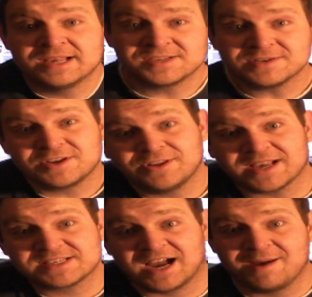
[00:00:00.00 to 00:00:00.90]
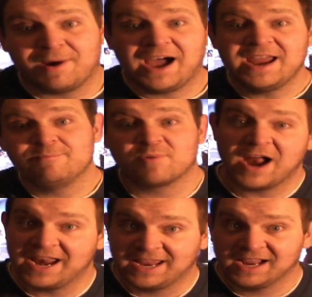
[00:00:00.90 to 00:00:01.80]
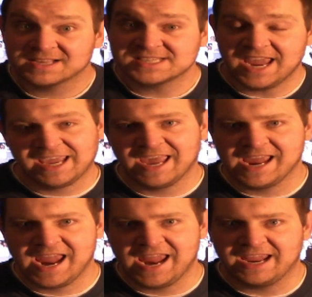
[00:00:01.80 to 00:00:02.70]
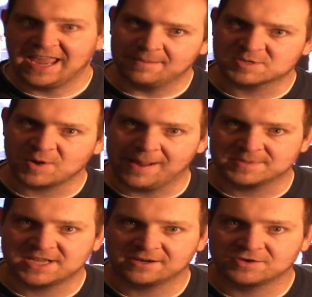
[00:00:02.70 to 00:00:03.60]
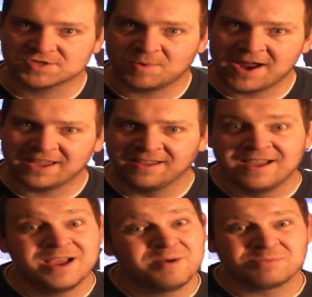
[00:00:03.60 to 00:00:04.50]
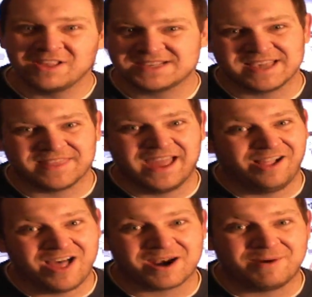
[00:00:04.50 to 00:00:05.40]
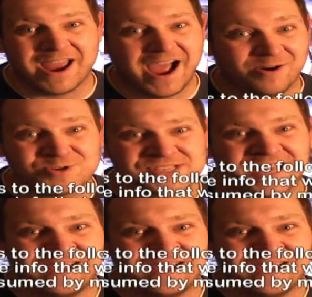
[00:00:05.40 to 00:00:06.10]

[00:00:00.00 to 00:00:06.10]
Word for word: So until next time, I am Brad Hicks, aka Game Scraps Dr. Swank. Please get the hell out of my house.